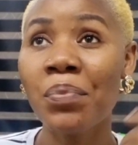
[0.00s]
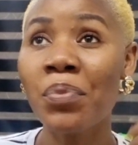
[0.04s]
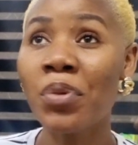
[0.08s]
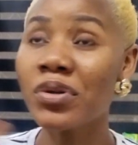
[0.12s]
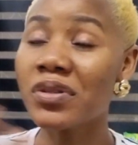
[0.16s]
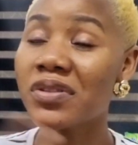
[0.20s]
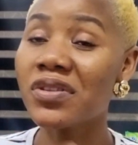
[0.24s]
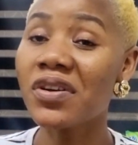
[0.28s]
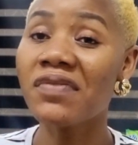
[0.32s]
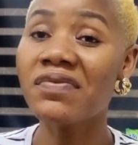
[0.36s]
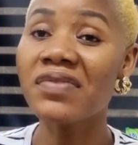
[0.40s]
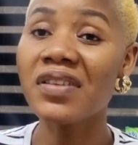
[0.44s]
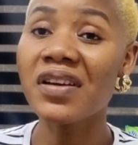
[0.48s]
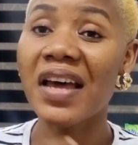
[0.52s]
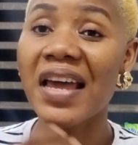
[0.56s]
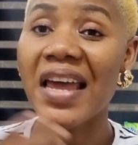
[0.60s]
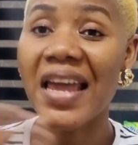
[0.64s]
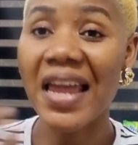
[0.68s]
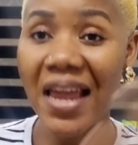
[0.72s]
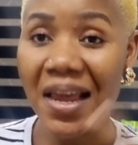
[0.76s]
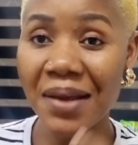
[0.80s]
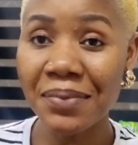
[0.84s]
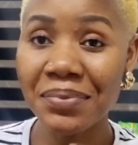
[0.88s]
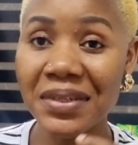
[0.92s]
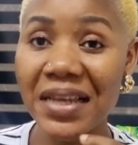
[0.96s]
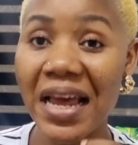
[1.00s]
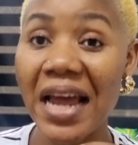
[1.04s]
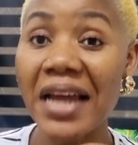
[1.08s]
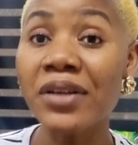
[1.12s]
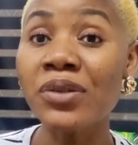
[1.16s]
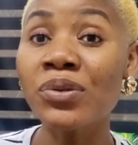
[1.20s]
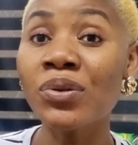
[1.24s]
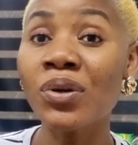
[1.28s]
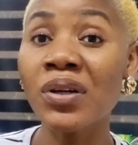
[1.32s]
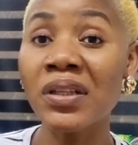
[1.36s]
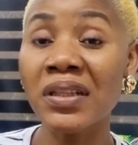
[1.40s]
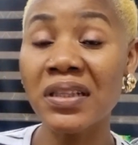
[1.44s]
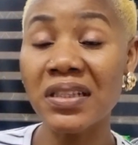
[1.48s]
Most of the herbs
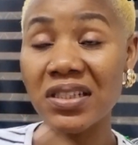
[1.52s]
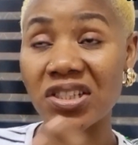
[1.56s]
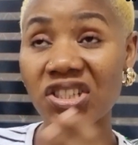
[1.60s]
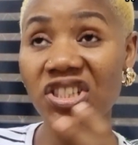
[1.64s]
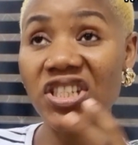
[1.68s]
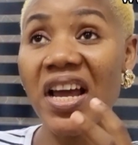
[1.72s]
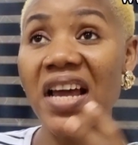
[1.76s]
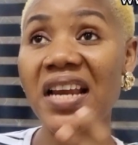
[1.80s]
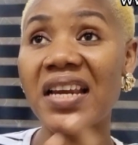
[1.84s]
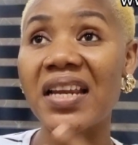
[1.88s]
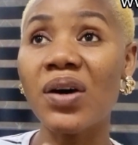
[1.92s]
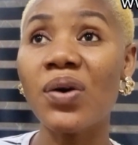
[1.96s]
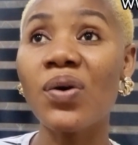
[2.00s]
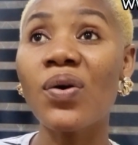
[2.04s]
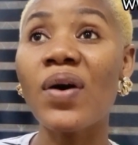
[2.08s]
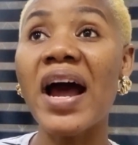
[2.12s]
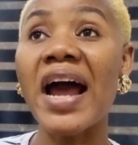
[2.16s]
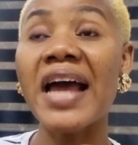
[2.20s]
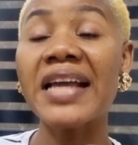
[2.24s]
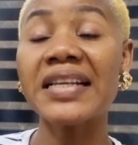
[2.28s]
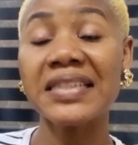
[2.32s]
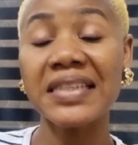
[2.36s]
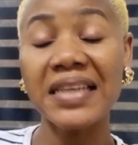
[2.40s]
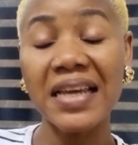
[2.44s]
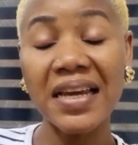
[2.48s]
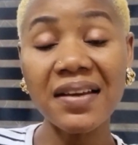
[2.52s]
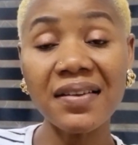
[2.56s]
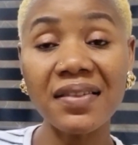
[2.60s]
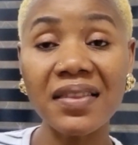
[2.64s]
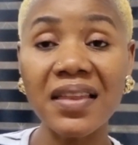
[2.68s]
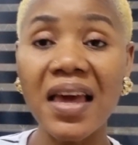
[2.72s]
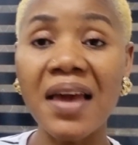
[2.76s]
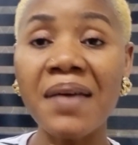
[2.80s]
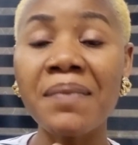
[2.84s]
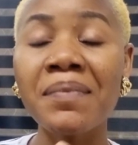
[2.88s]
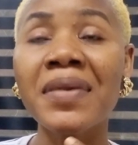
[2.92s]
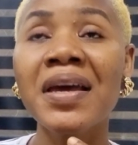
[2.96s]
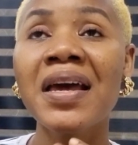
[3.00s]
I do on this channel, I take
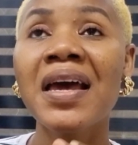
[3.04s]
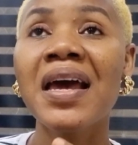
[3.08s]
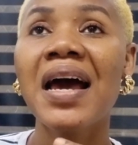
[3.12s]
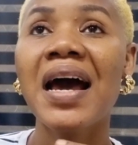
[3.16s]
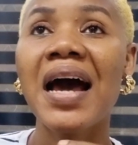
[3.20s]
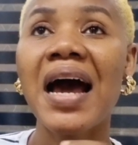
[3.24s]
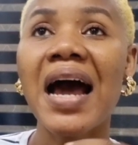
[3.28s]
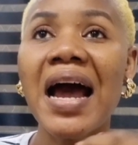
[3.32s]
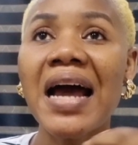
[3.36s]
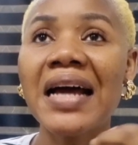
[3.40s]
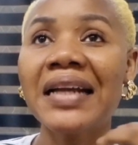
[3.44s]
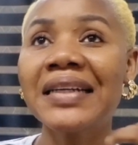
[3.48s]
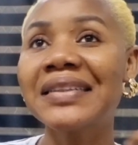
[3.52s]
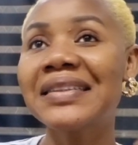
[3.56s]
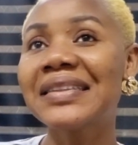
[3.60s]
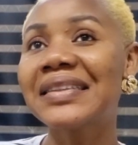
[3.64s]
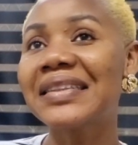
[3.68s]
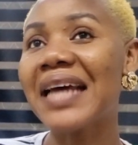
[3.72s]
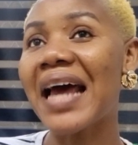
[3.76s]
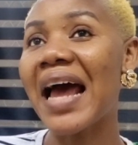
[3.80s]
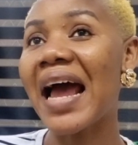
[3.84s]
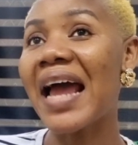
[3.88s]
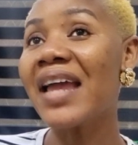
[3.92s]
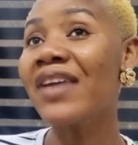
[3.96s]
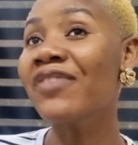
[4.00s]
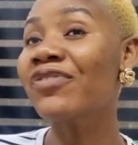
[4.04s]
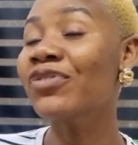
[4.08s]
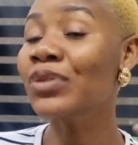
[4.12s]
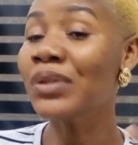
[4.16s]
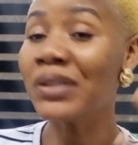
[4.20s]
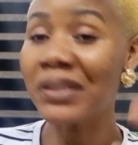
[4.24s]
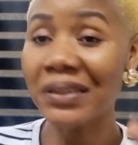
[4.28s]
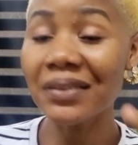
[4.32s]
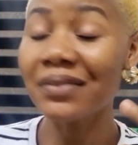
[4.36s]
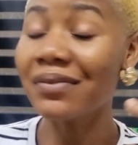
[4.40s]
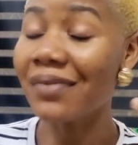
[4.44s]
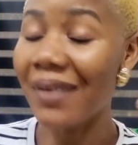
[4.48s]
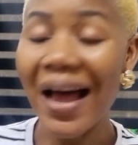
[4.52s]
them, and I
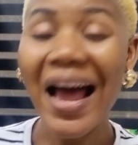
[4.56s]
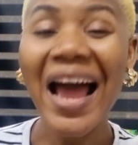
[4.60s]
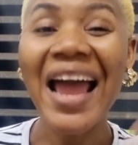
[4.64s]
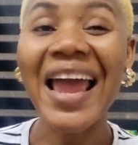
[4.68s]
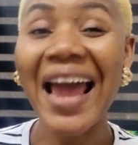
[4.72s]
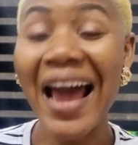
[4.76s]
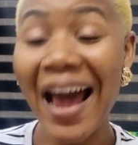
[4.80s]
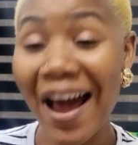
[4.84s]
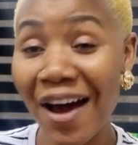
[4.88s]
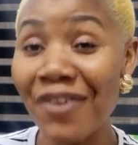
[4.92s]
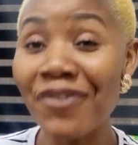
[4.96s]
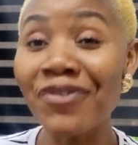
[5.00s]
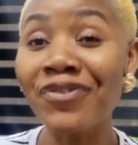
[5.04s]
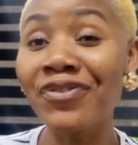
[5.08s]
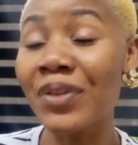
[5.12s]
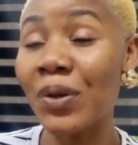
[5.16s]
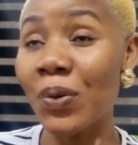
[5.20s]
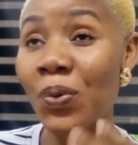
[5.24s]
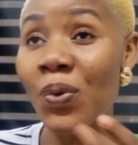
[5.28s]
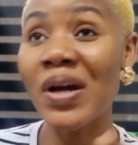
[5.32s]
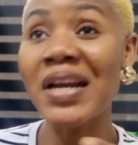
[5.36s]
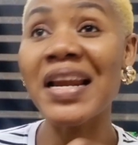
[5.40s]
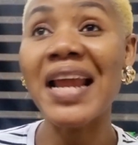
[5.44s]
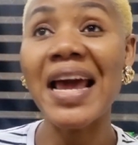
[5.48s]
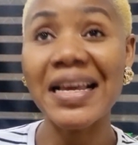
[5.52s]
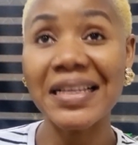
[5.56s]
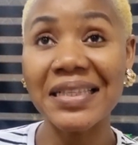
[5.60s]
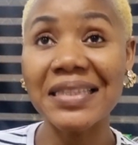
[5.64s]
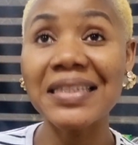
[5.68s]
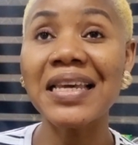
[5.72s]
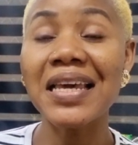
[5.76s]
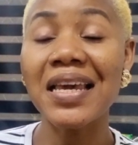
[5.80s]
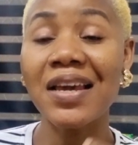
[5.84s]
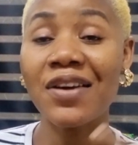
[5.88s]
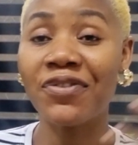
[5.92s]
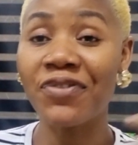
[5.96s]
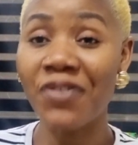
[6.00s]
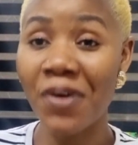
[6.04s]
have the one I
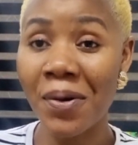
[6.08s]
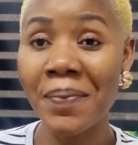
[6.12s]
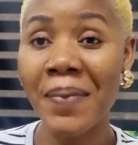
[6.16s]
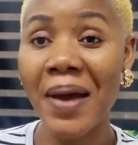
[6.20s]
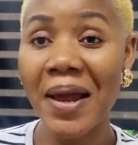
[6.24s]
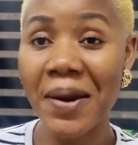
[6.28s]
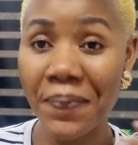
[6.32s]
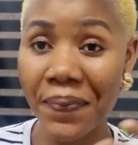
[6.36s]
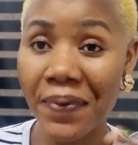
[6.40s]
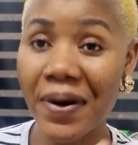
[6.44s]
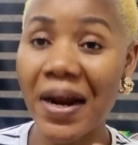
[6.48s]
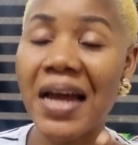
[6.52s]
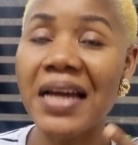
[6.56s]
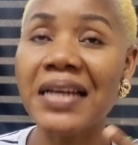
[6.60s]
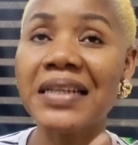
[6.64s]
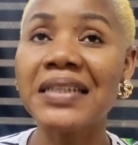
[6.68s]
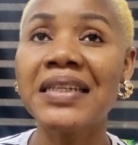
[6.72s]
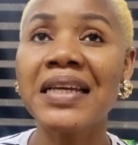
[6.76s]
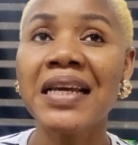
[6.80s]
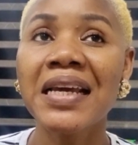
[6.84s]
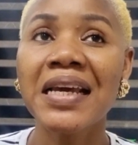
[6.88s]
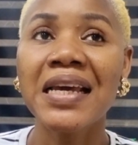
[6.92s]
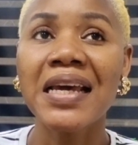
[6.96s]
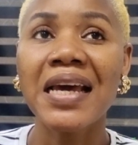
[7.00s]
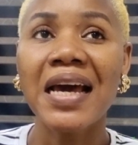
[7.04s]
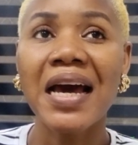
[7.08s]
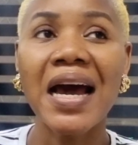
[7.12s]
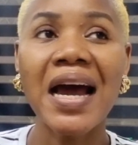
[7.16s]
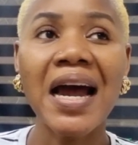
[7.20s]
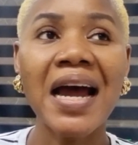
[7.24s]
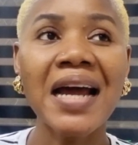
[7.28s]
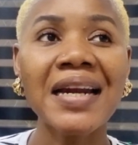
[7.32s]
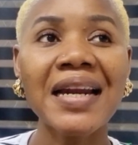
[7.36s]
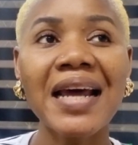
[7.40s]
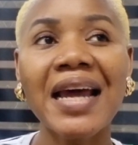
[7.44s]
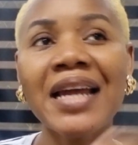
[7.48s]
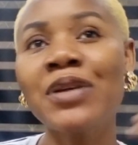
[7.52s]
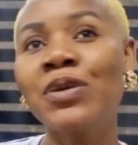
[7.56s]
take from my brand,
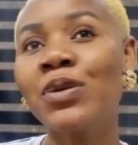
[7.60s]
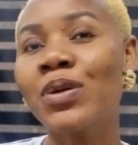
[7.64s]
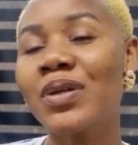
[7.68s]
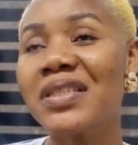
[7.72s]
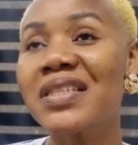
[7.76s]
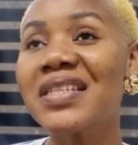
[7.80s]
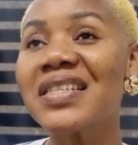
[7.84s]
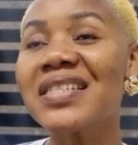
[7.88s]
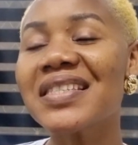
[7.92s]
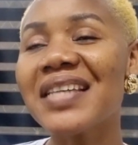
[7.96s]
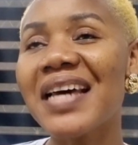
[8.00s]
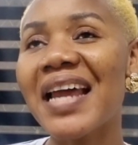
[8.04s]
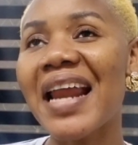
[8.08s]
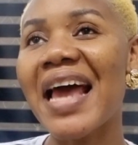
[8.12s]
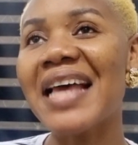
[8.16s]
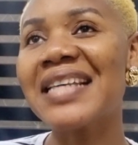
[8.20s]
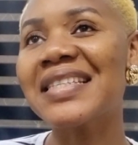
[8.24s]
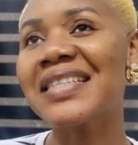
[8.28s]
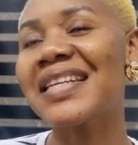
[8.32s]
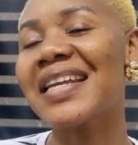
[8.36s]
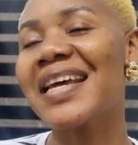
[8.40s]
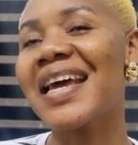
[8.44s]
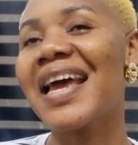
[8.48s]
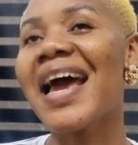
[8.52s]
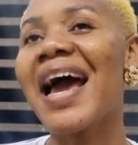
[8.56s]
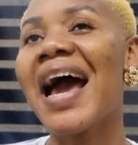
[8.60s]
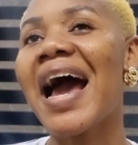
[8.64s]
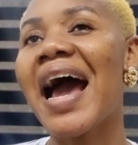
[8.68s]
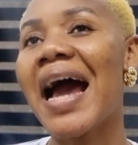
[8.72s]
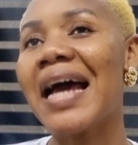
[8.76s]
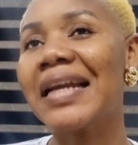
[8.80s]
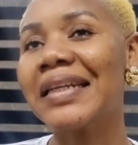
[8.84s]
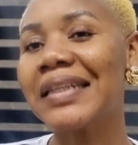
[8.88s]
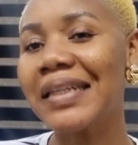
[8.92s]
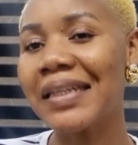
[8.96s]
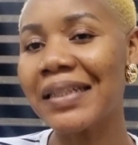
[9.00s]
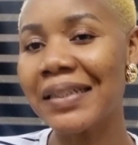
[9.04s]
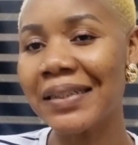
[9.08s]
and I noticed that I started
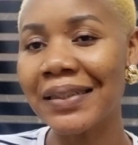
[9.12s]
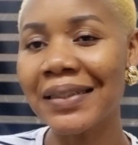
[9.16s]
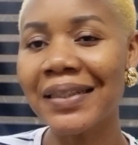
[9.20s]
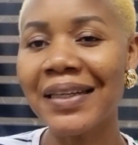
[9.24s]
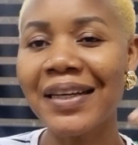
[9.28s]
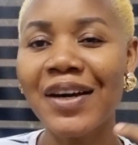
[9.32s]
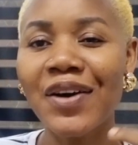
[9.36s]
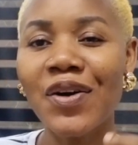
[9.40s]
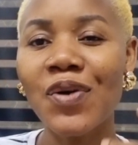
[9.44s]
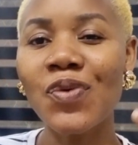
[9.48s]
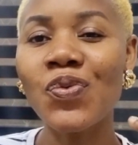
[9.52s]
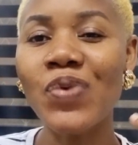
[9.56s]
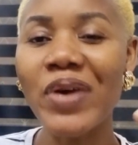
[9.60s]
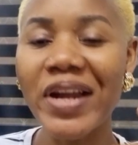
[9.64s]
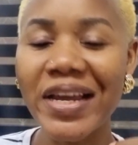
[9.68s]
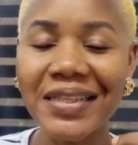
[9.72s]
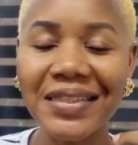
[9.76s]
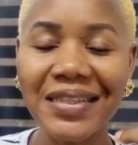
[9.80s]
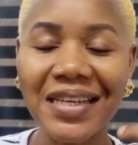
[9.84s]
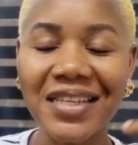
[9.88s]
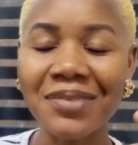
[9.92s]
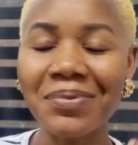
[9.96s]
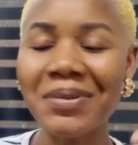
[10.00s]
adding weight.